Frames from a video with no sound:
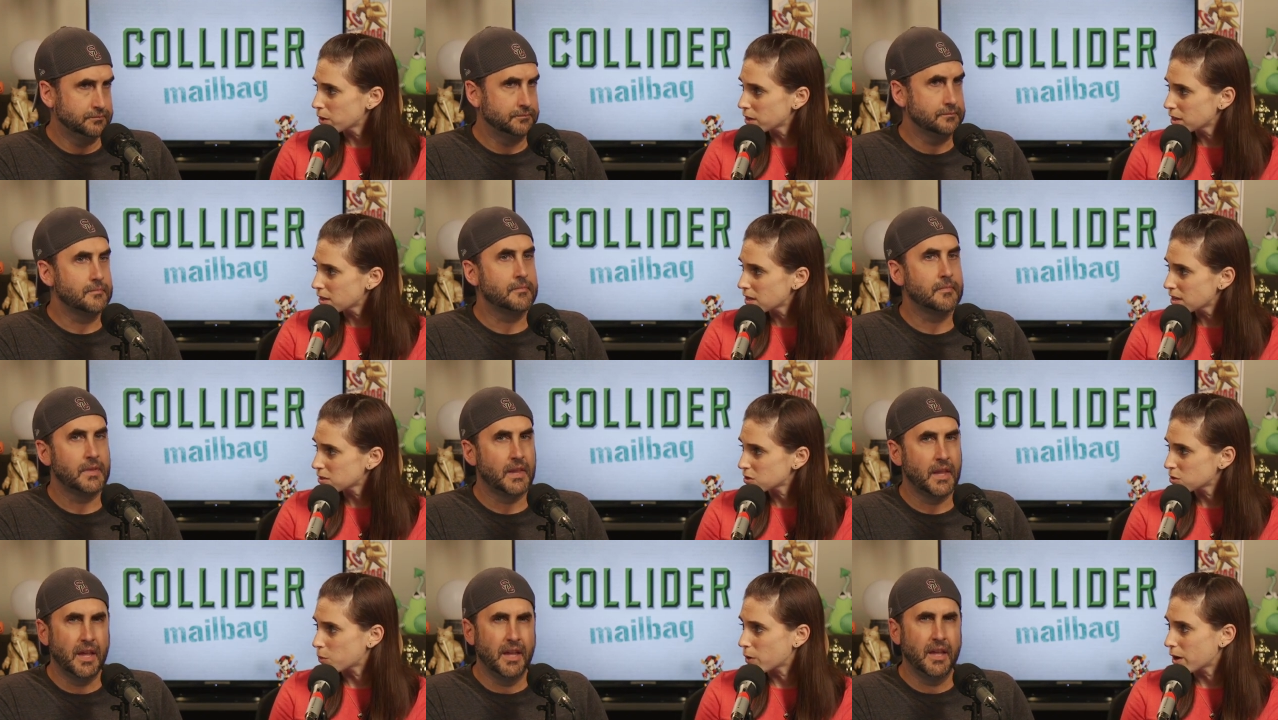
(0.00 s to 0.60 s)
Speaker 1: with
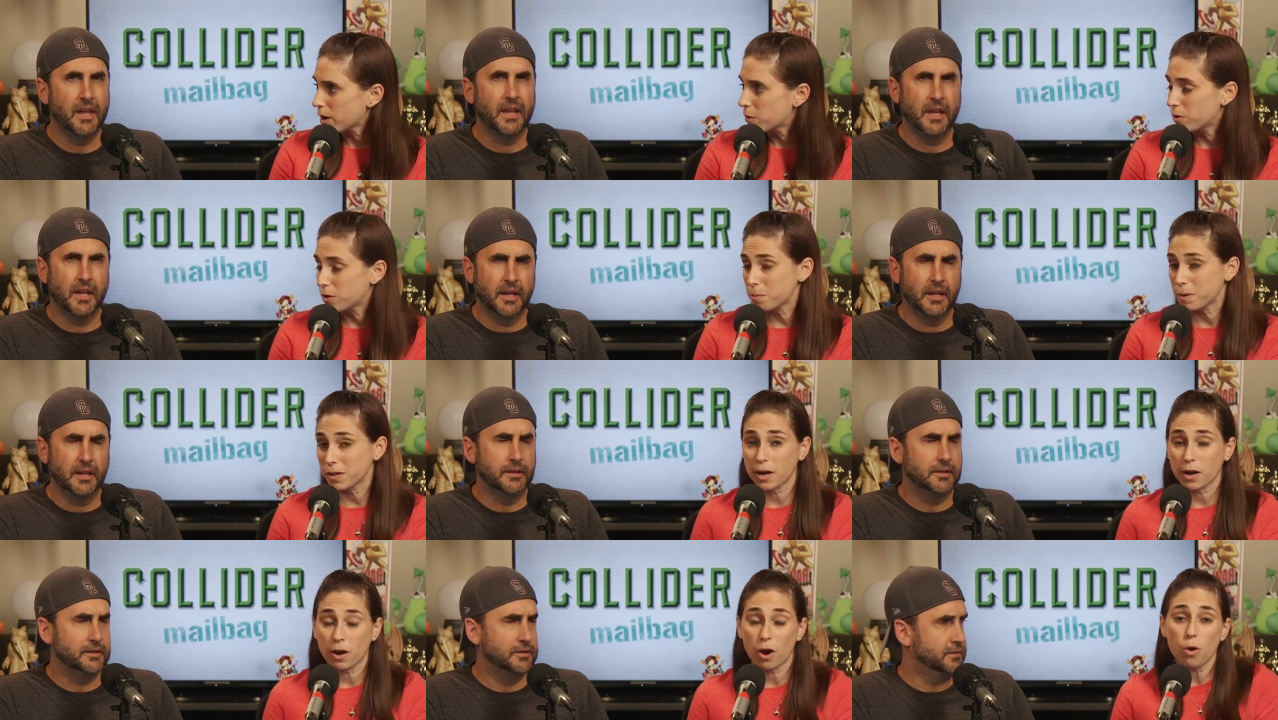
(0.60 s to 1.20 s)
this, where it would have been
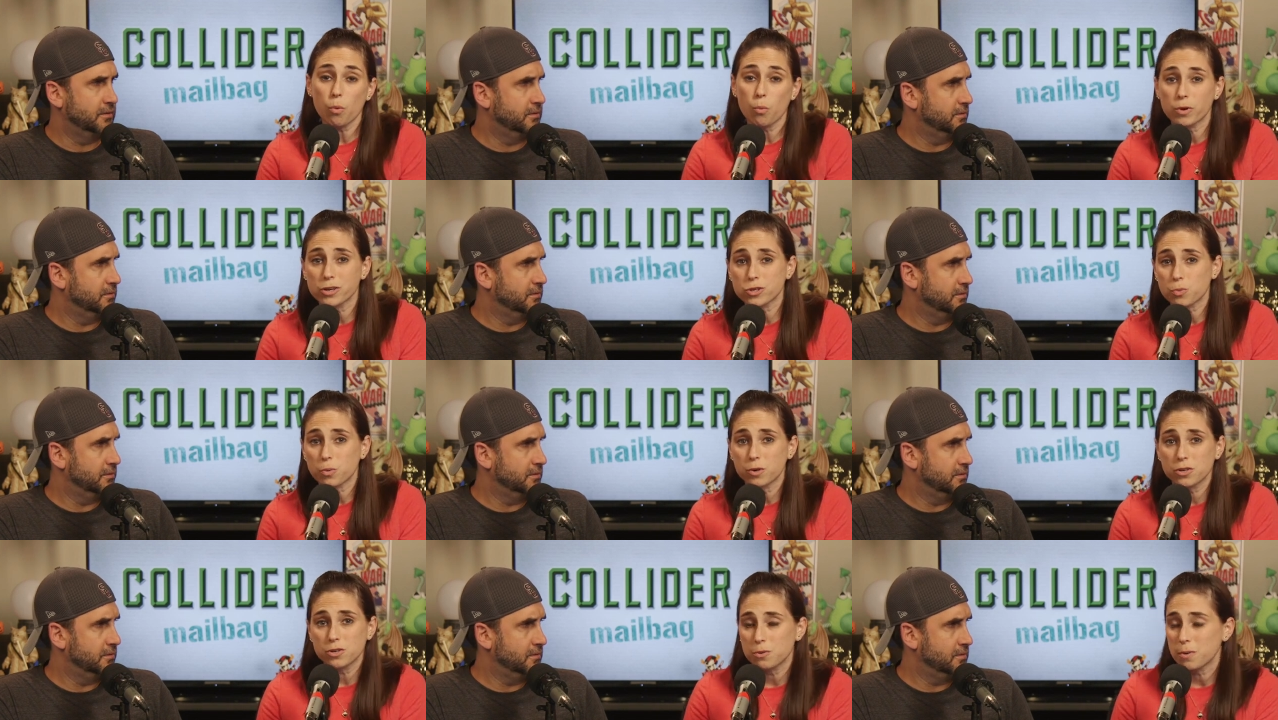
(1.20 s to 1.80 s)
like, oh, which
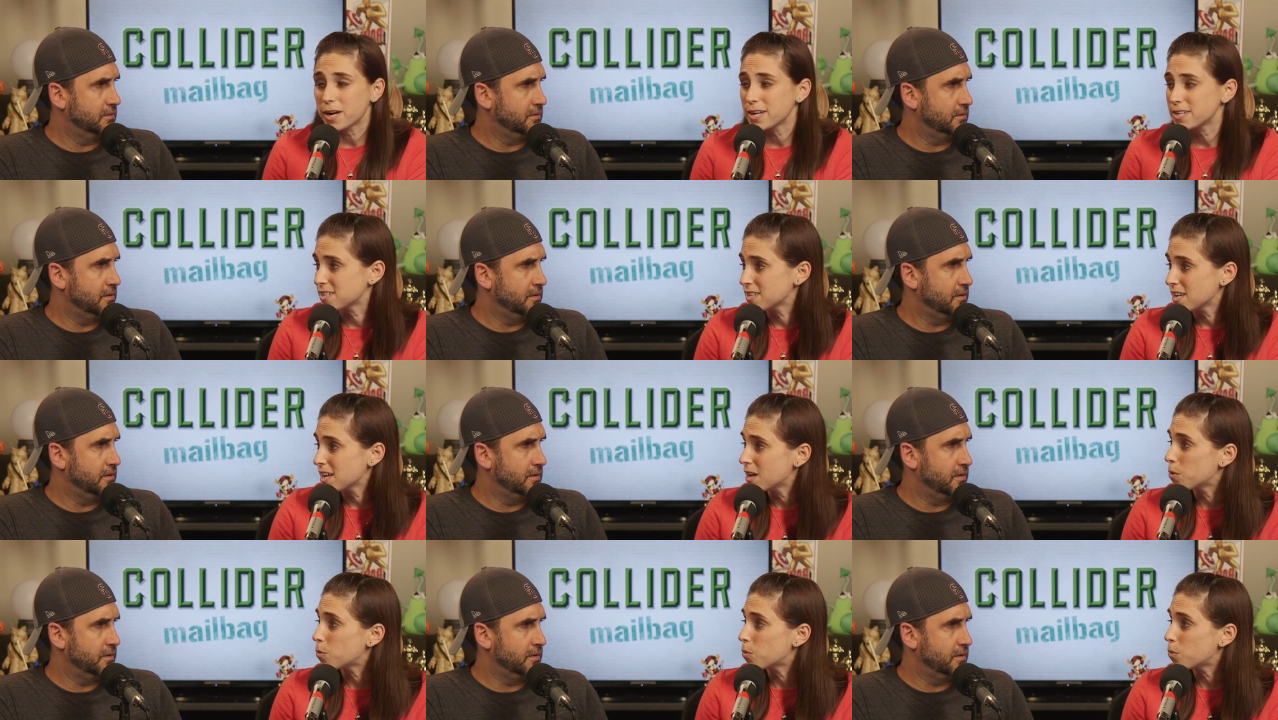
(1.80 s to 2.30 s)
one do I see?